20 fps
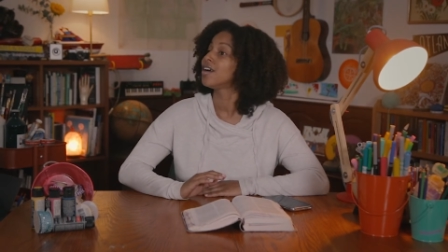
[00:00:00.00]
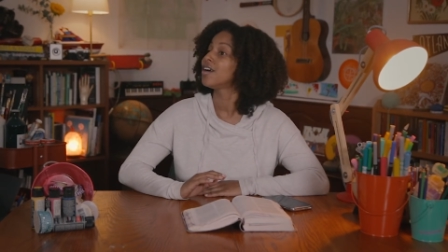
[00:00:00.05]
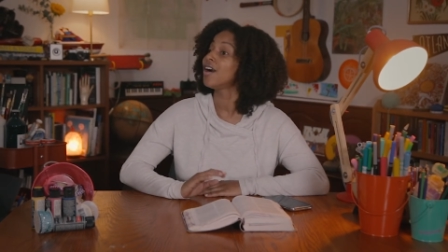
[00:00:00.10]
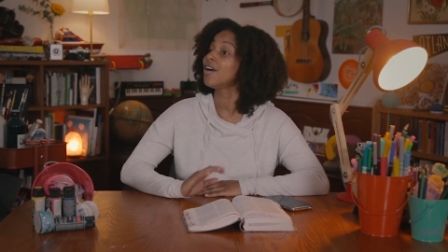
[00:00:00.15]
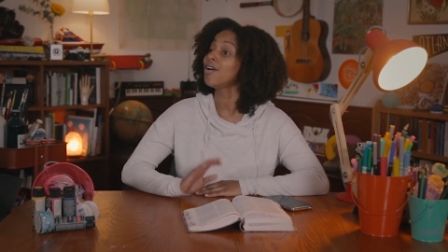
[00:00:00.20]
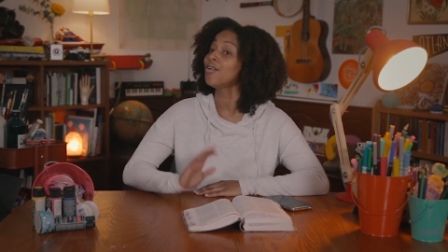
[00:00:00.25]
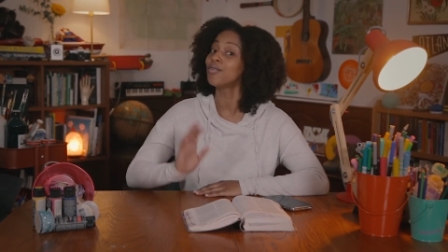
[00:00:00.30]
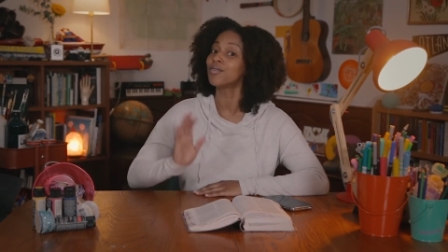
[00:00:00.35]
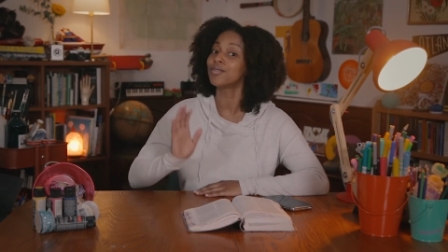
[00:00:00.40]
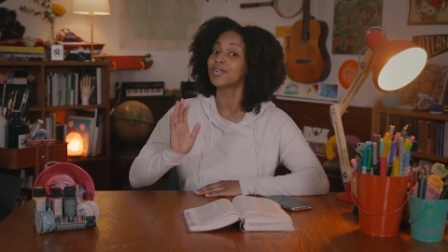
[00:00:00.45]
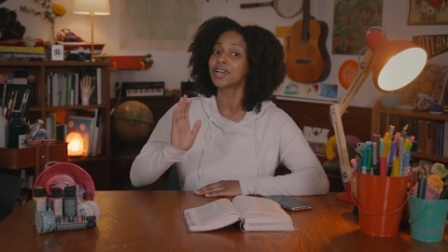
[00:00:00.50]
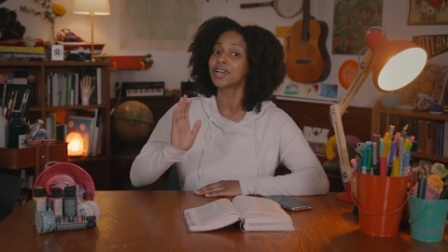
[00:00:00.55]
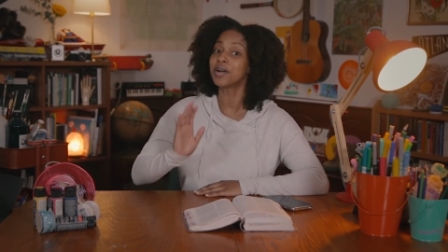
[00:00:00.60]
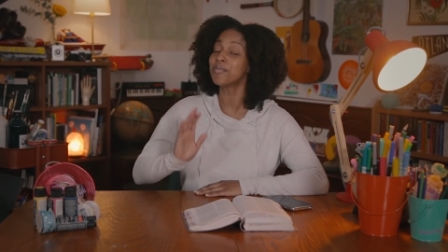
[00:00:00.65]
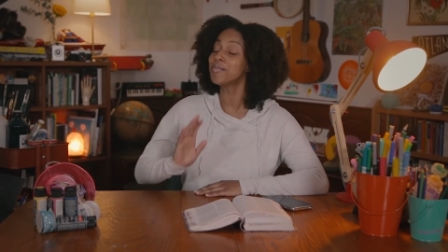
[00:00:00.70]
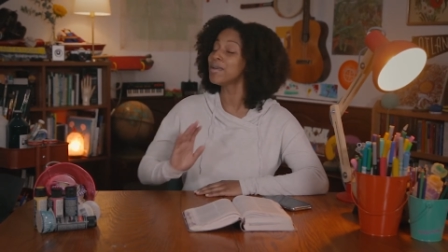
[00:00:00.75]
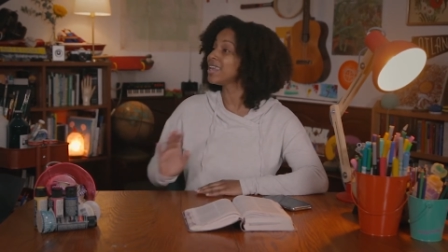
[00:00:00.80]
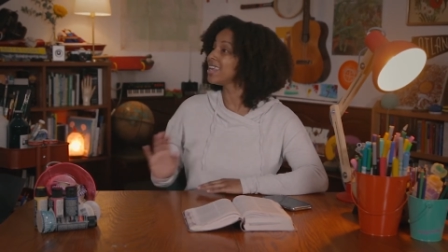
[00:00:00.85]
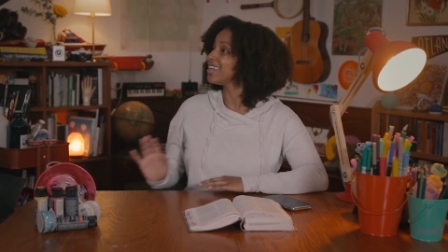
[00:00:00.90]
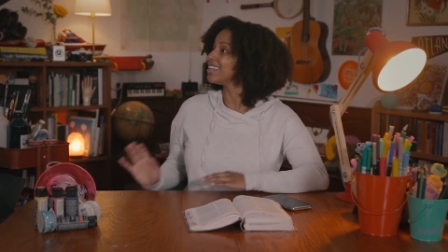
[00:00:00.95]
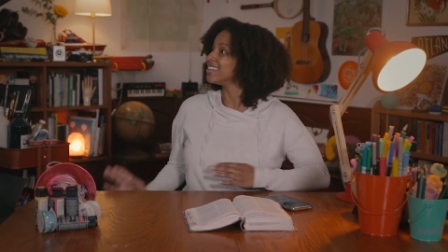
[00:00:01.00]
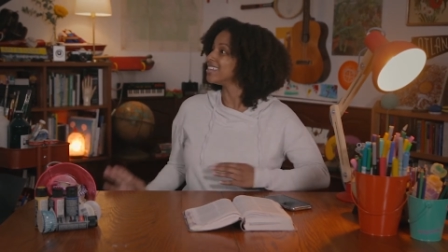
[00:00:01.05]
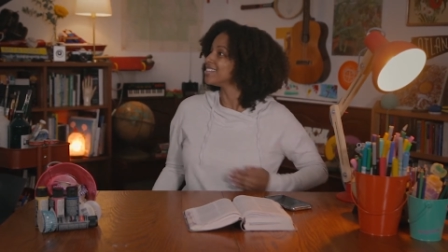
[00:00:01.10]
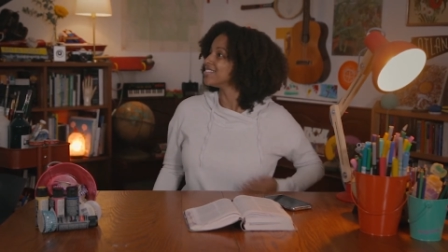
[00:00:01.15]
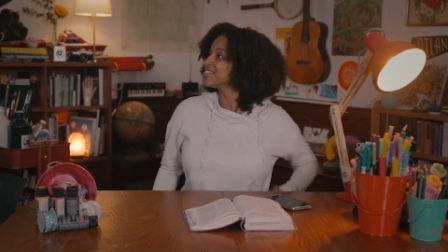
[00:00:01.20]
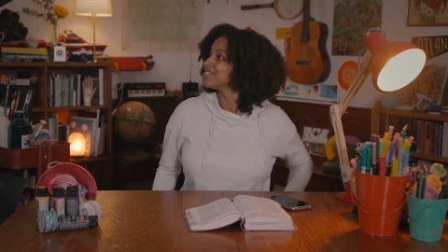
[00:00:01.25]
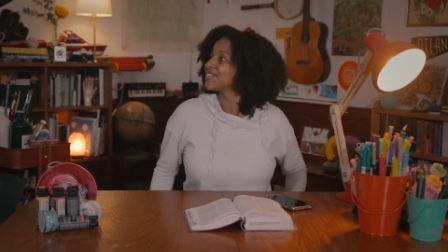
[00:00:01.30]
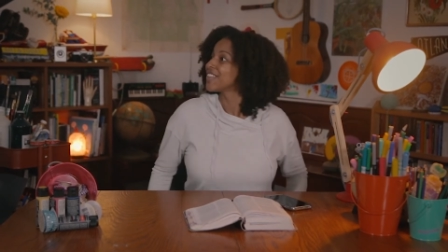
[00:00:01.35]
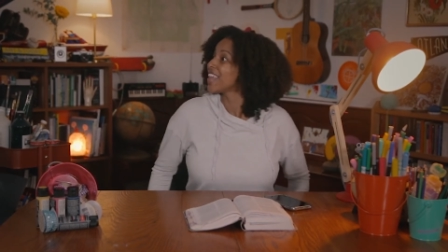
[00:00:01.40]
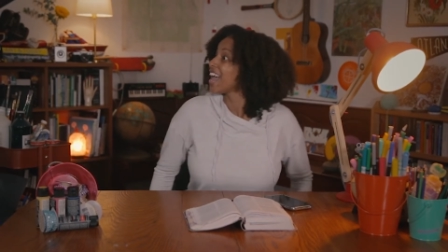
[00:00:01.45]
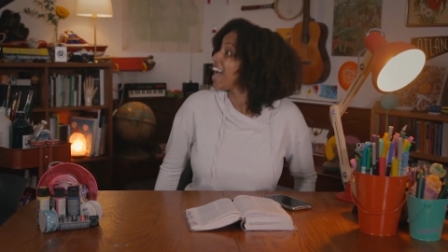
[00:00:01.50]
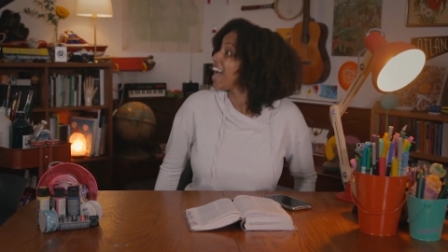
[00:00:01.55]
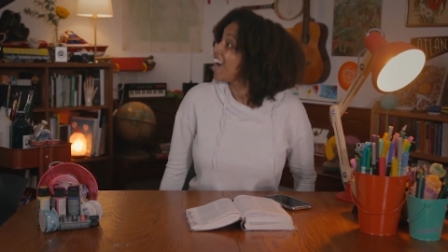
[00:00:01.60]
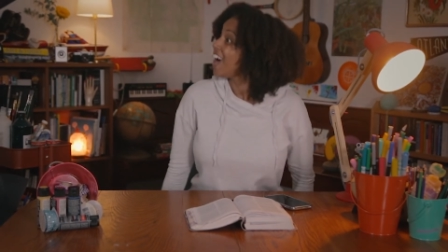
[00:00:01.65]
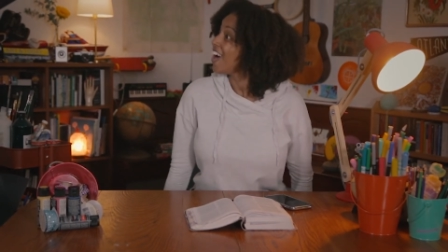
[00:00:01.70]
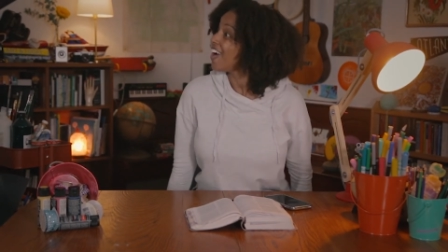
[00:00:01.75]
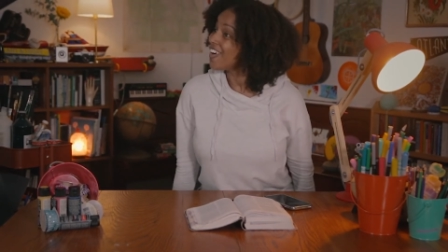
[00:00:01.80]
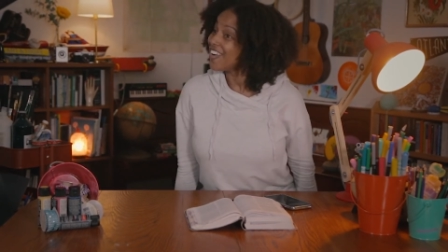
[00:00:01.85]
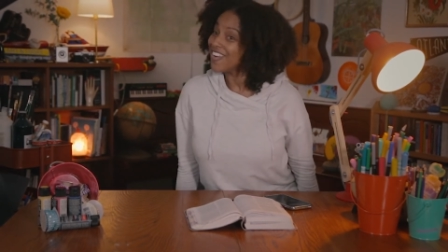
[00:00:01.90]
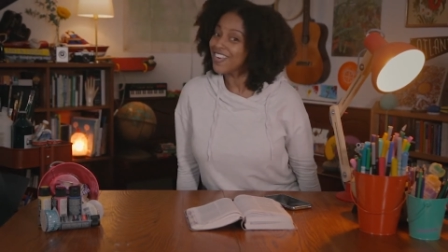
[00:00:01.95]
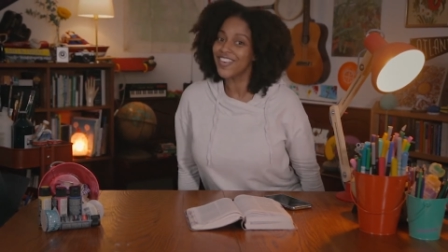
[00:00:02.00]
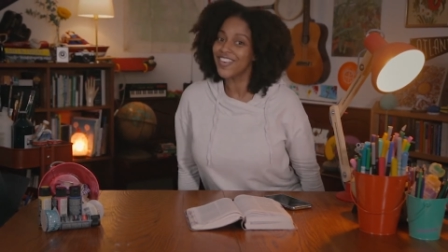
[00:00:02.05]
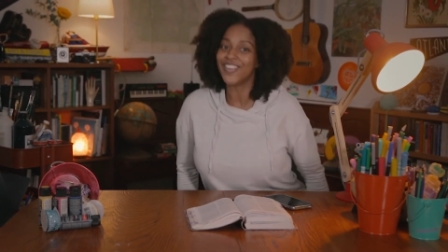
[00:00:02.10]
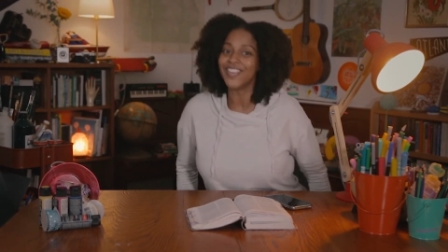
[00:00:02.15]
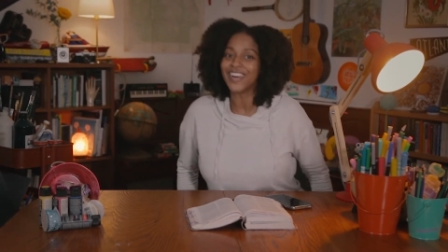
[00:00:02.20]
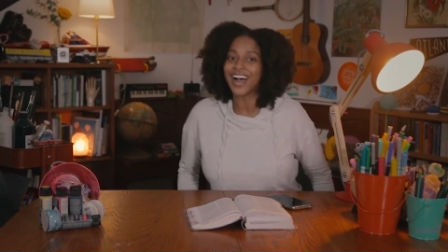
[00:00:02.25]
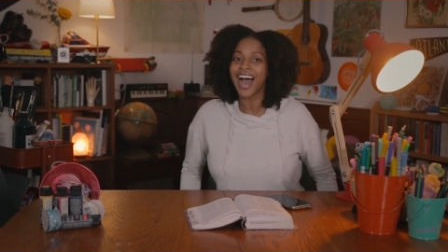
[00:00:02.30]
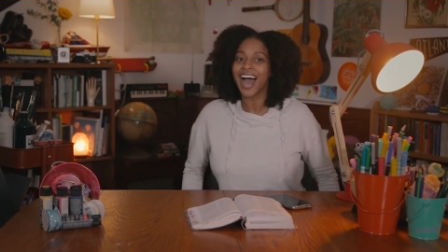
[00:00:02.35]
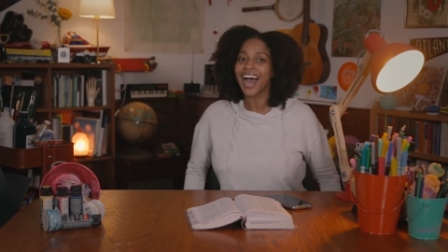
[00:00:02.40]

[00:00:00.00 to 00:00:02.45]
Oh, come in. Oh,